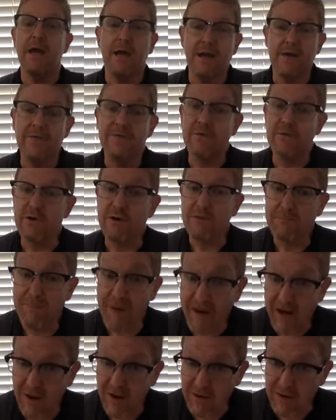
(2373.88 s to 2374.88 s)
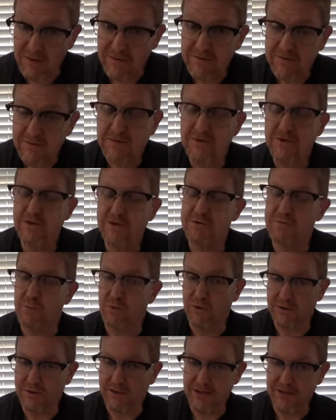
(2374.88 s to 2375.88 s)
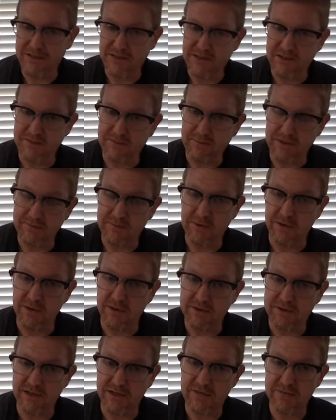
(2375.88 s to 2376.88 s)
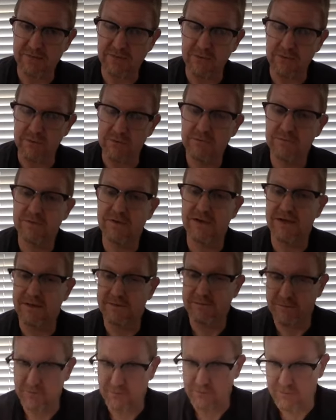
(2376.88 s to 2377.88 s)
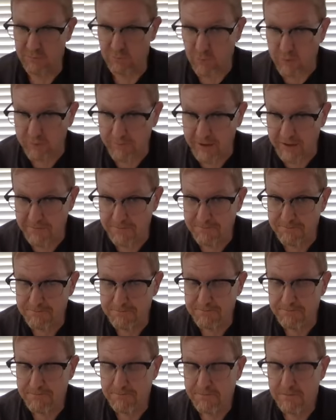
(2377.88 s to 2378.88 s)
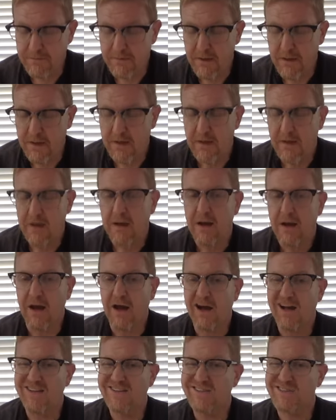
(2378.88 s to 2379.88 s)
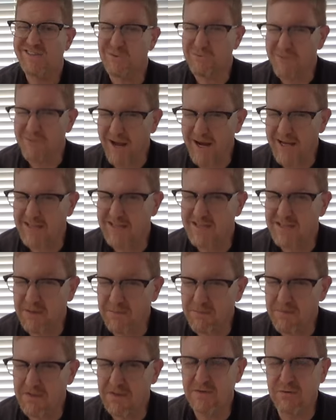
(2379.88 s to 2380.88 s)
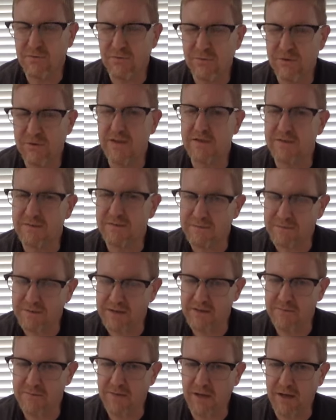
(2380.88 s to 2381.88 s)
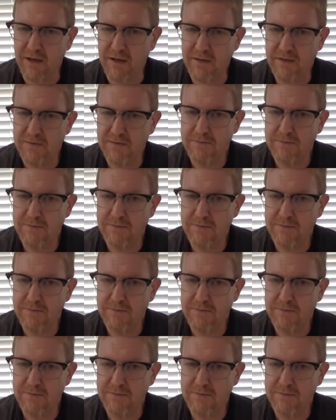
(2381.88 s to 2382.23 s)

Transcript: If you are a male, you're more likely to be put on death row than if you're a woman. Uh, so that is something to really think about.